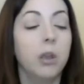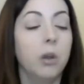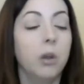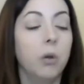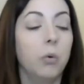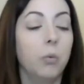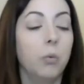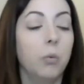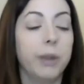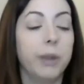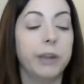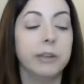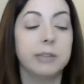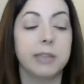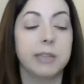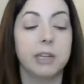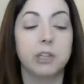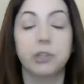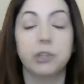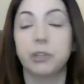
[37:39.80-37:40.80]
We
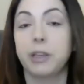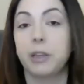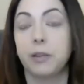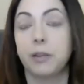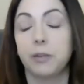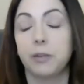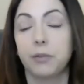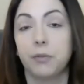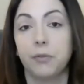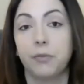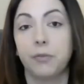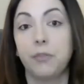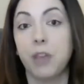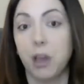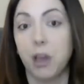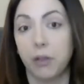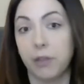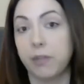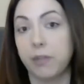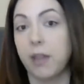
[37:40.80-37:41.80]
essentially
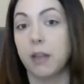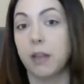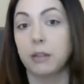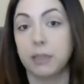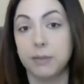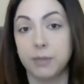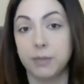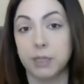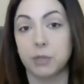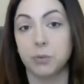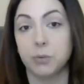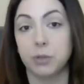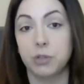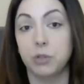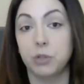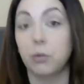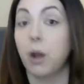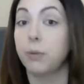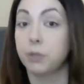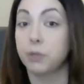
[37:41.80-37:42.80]
feel that leaves us with
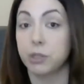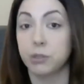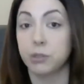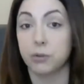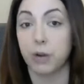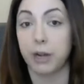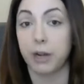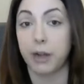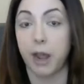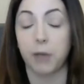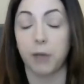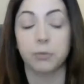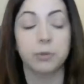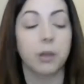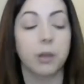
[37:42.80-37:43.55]
2 options right now.